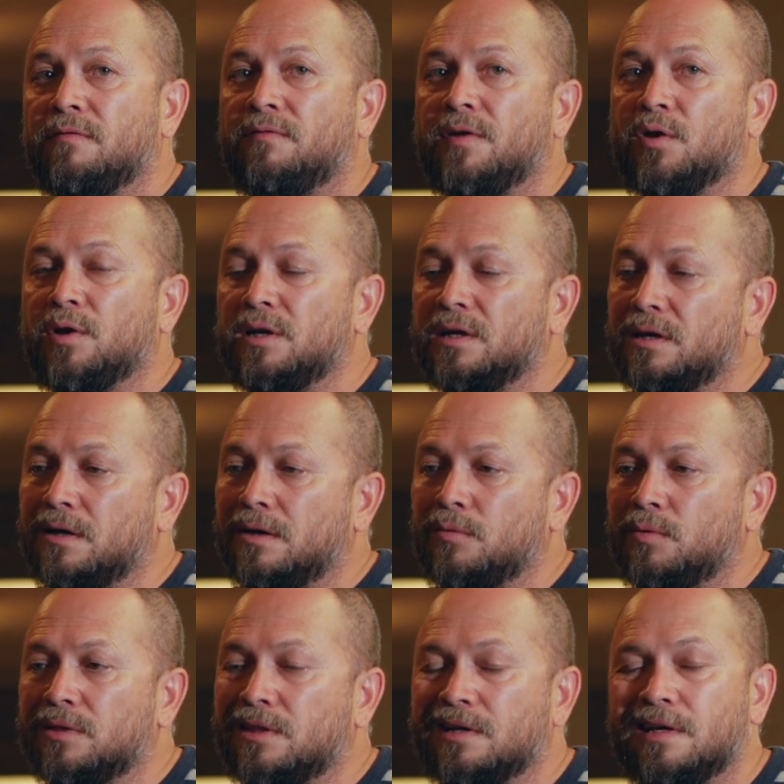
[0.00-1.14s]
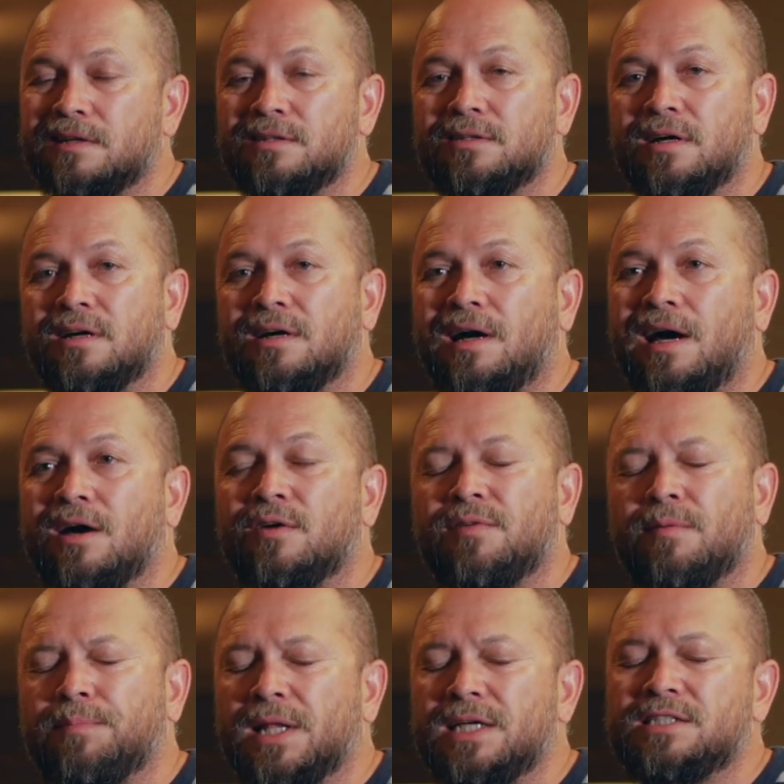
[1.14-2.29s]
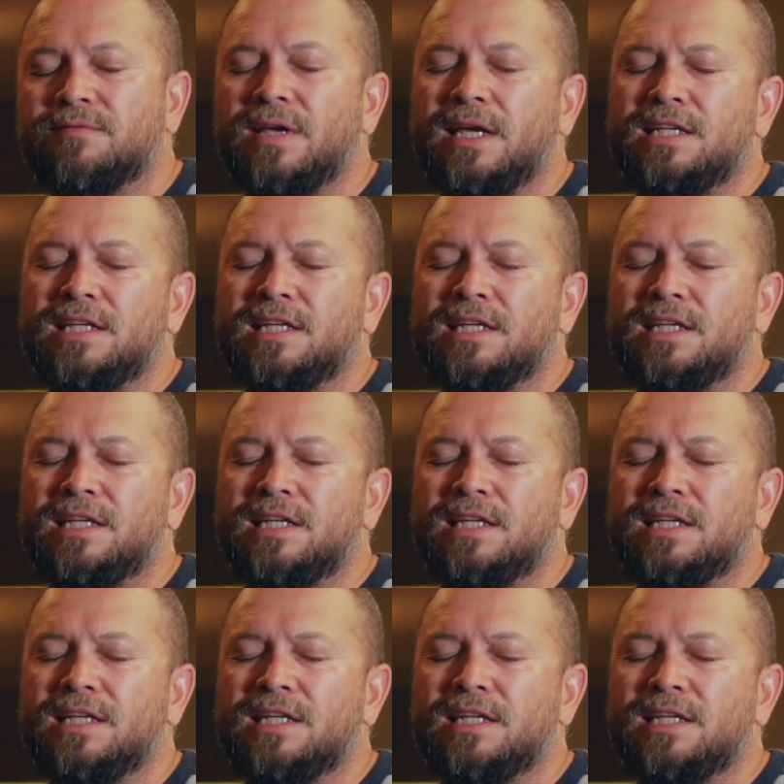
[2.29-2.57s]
very out of a place of